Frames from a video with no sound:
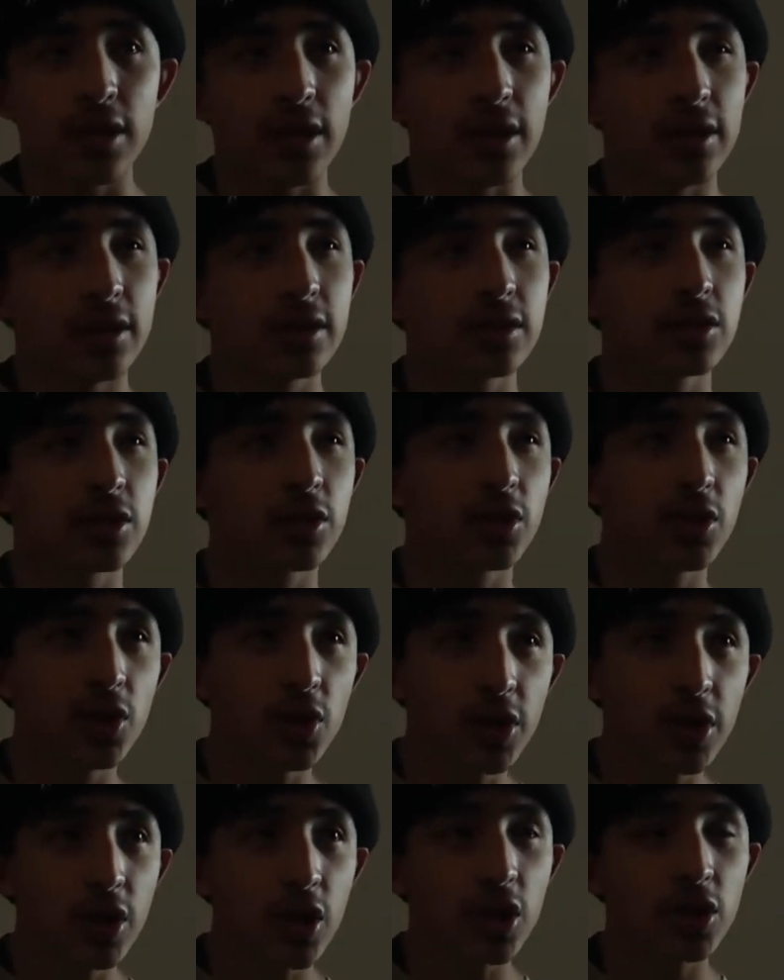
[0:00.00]
And this
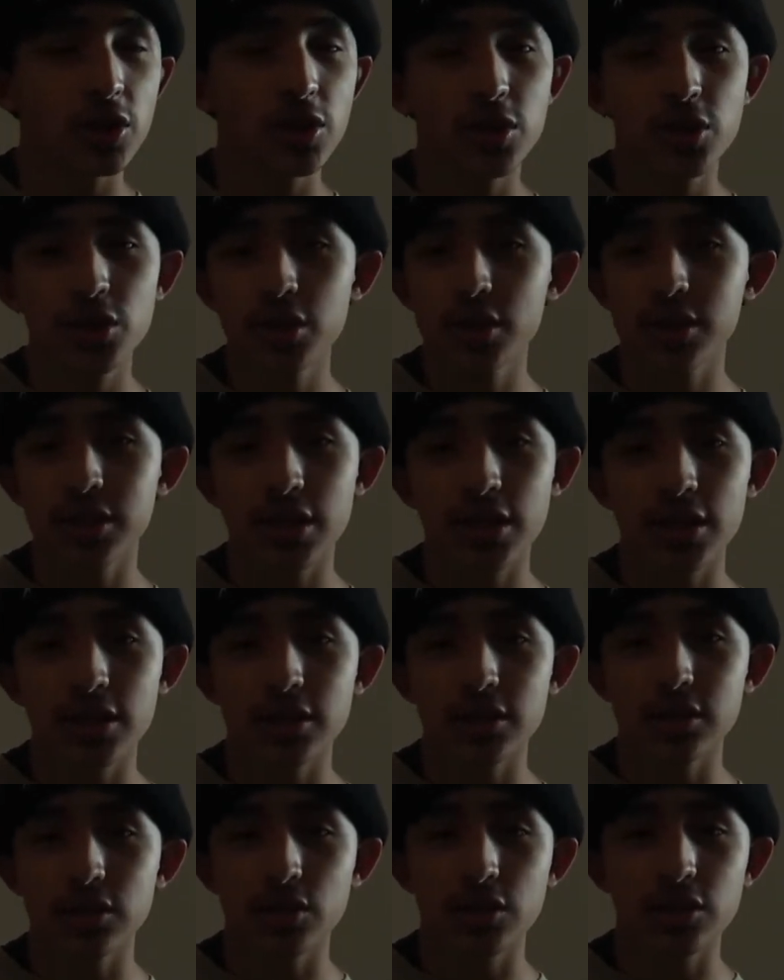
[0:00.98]
security guard literally
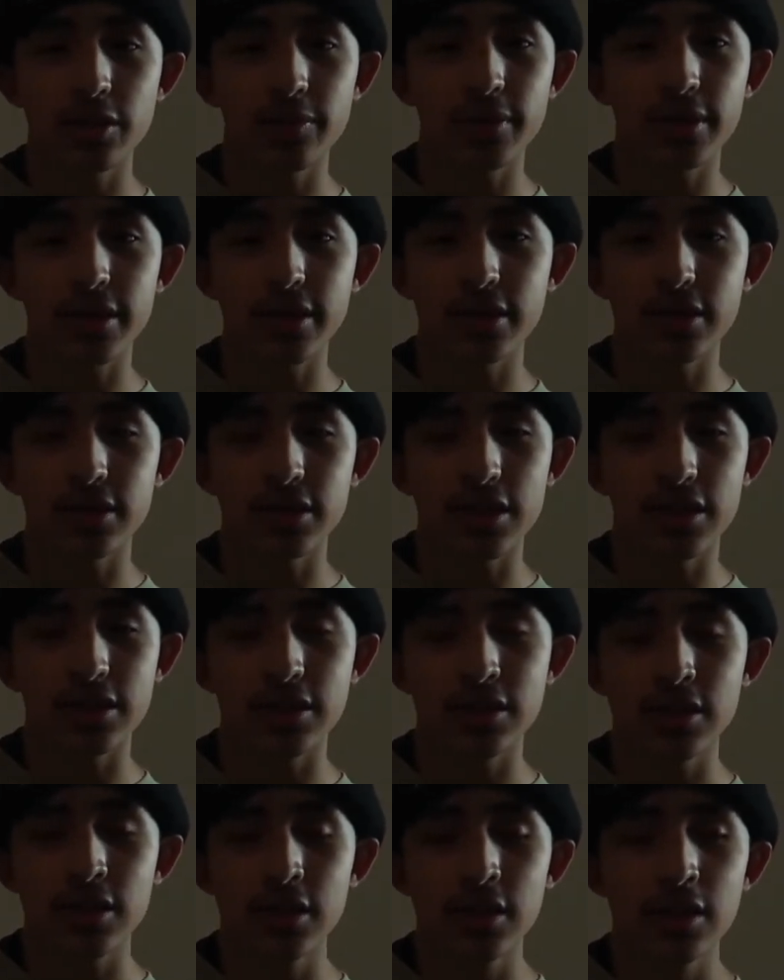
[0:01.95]
looked at me and says,
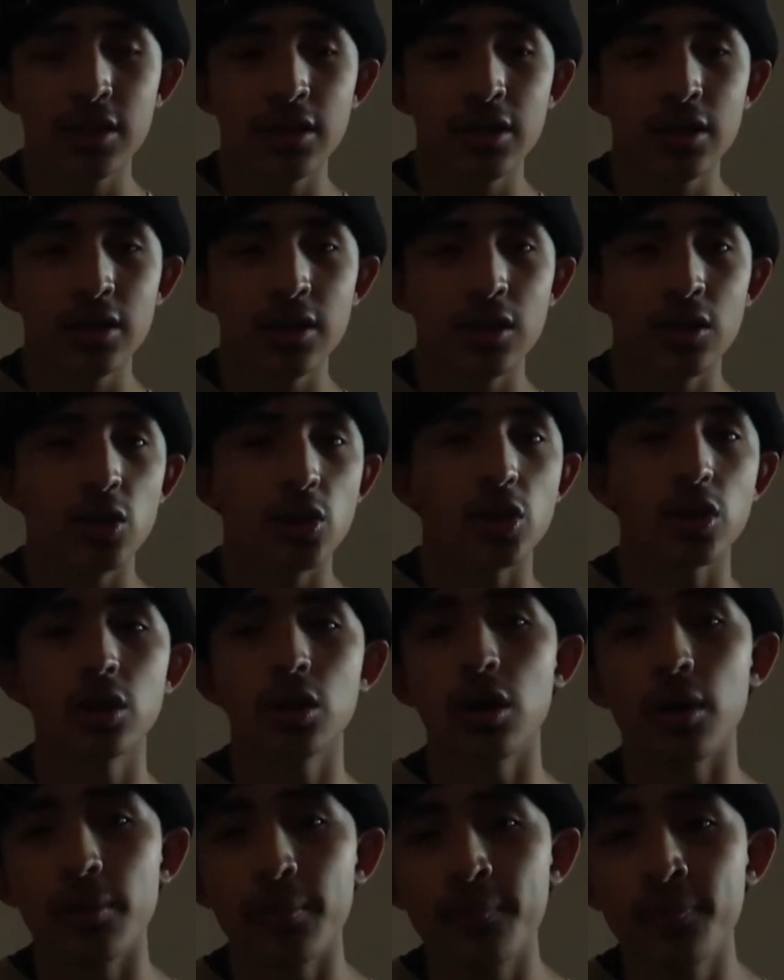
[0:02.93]
"Look it
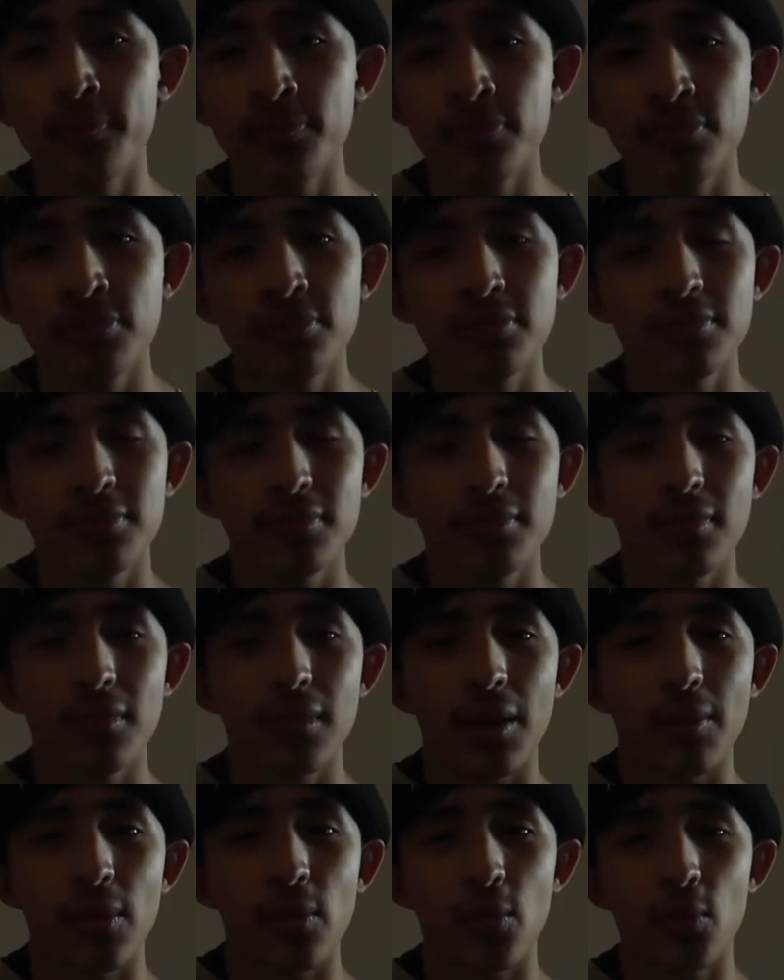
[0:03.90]
up."
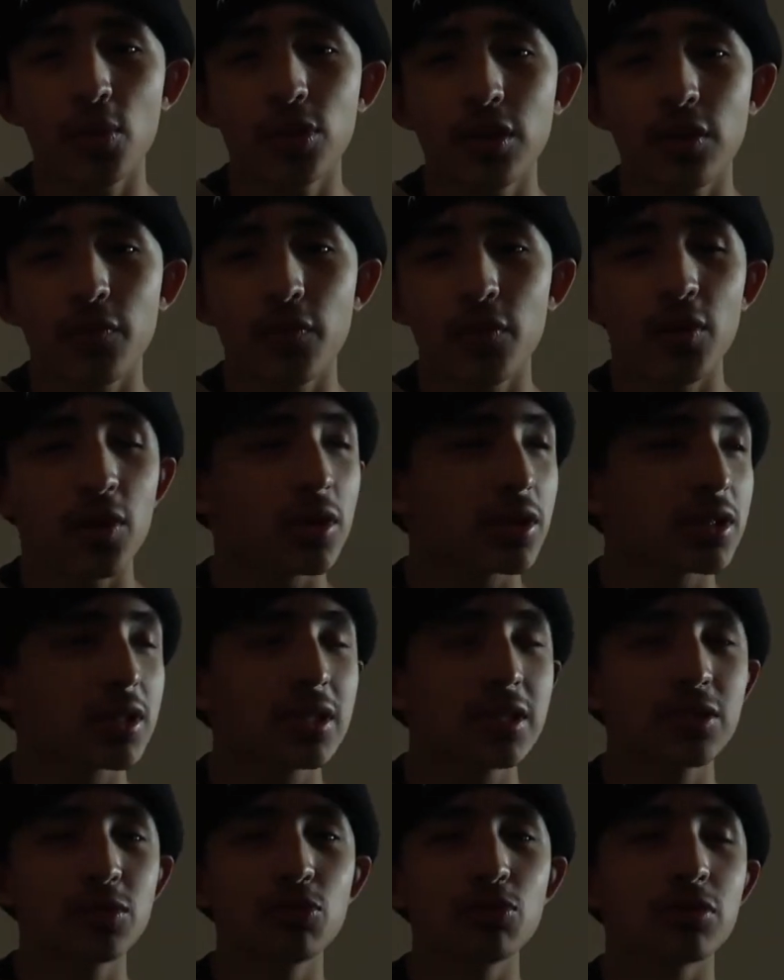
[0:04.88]
Oh, what the fuck?
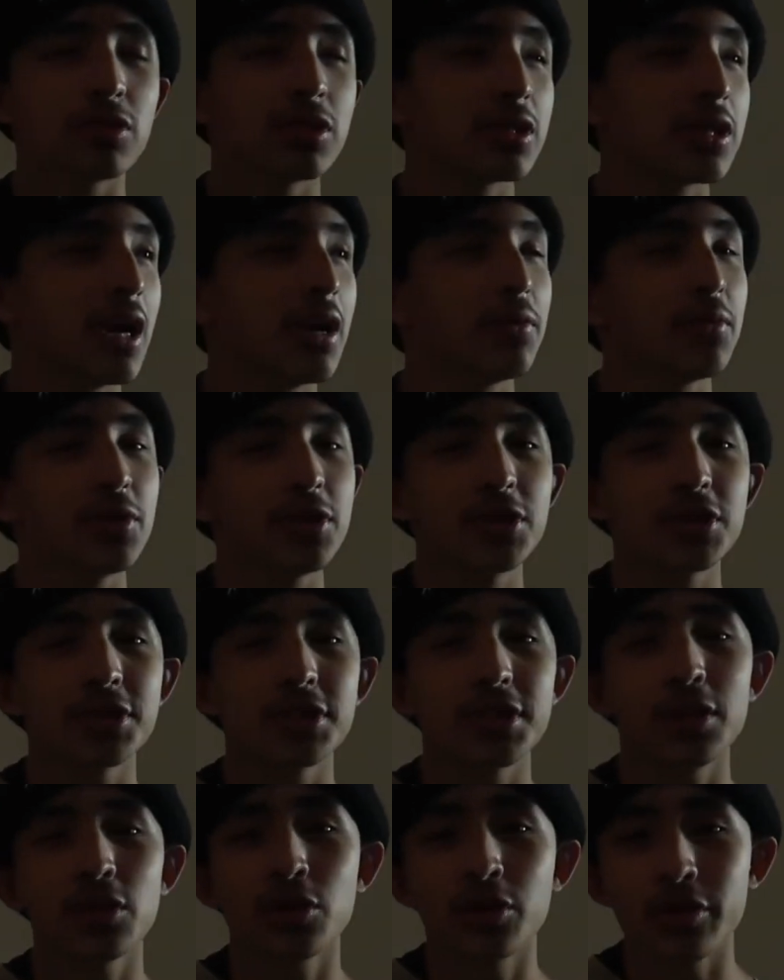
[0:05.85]
Dude, this guy really
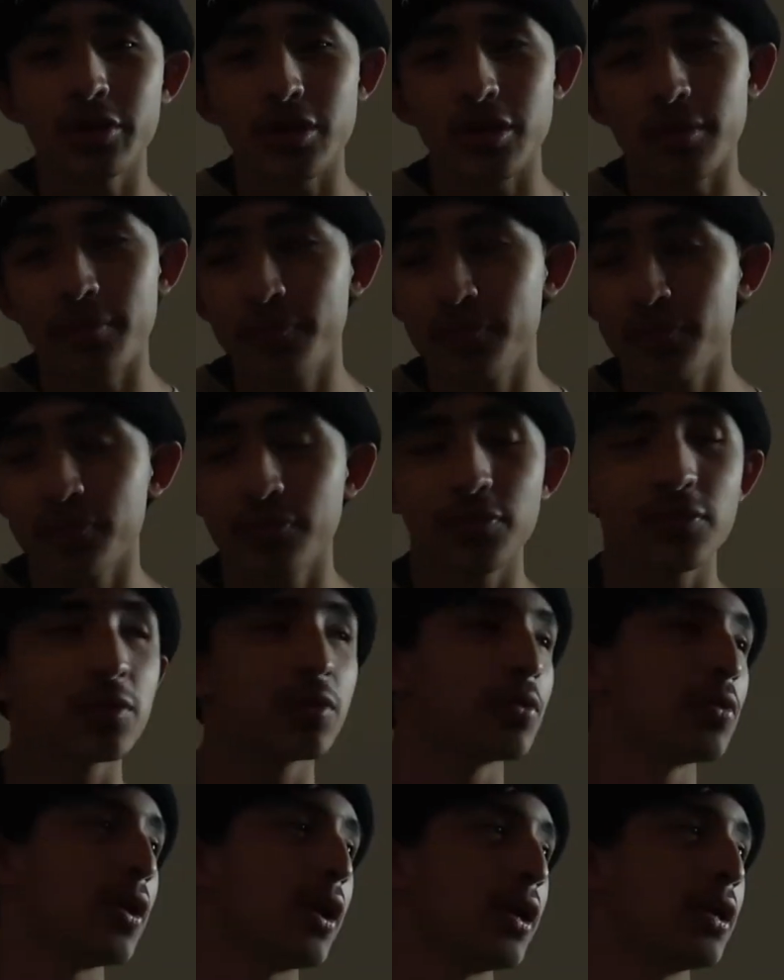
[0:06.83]
just say look it up.
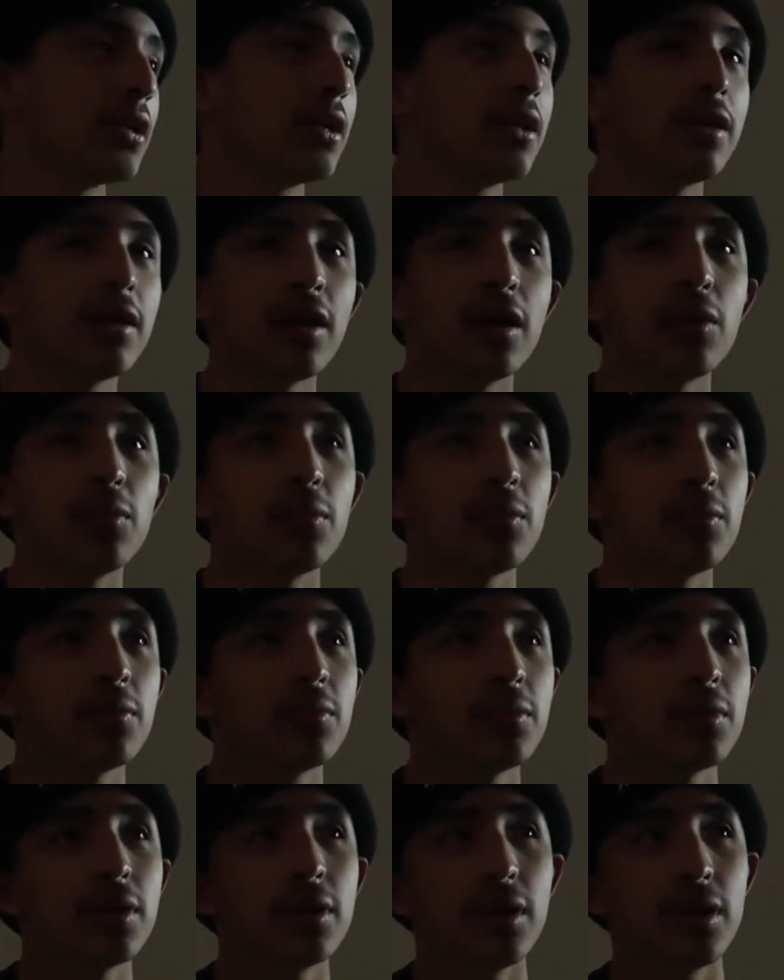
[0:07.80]
Great, it didn't help
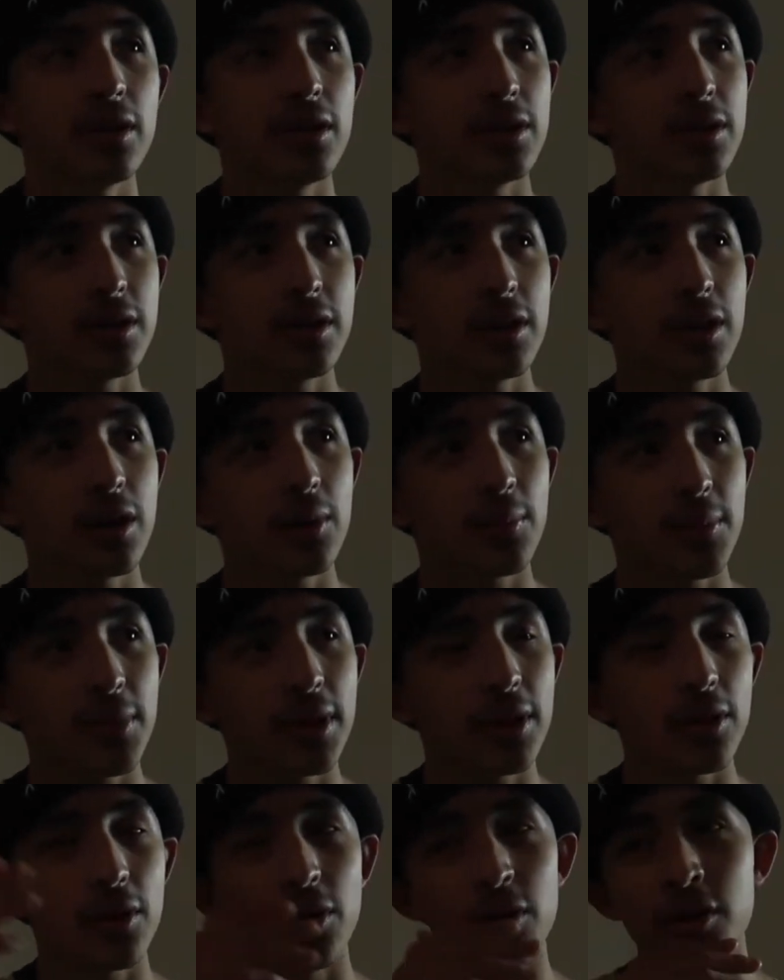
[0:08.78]

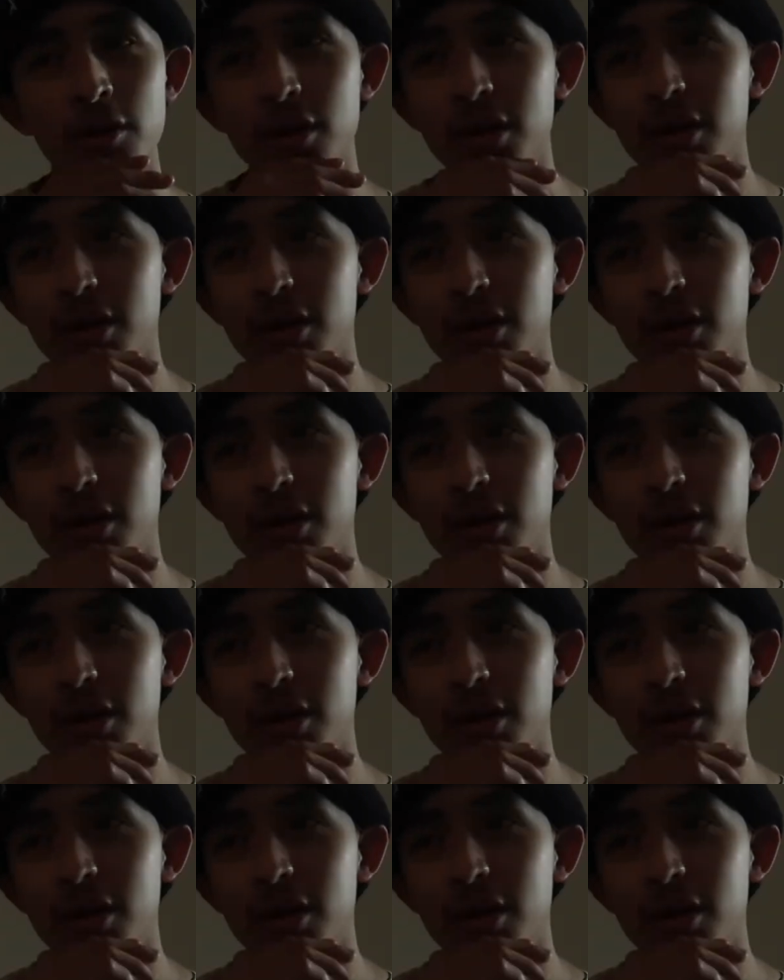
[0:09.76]
me at all.